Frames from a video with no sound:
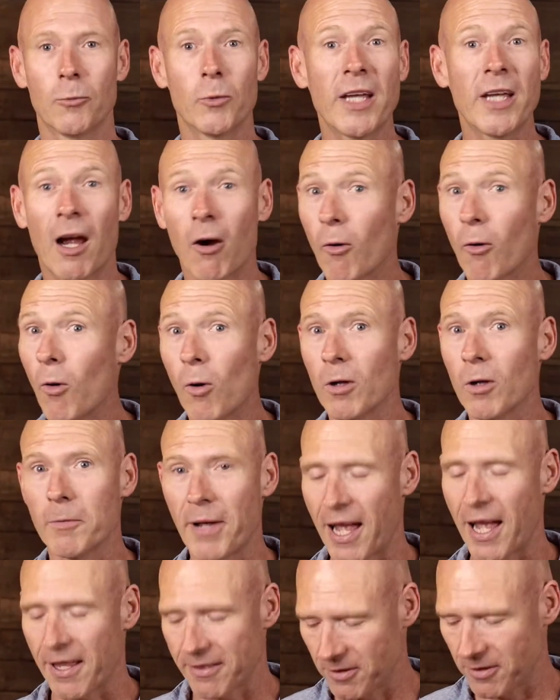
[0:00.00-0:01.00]
We are all
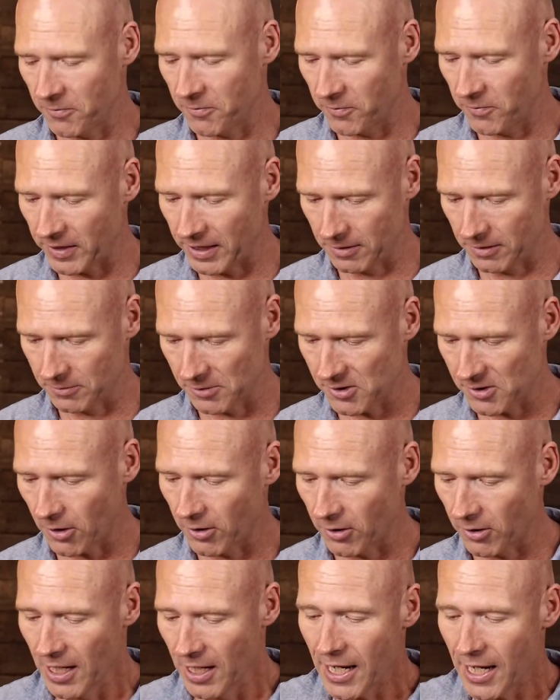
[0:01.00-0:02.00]
about the feels.
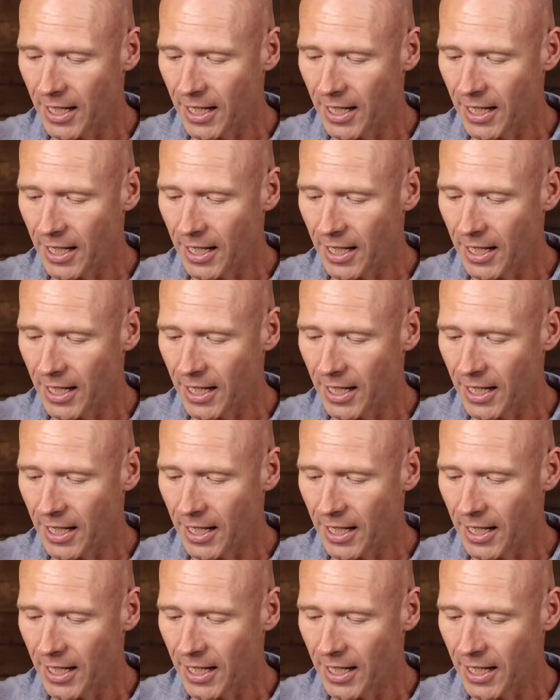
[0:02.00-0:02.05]
So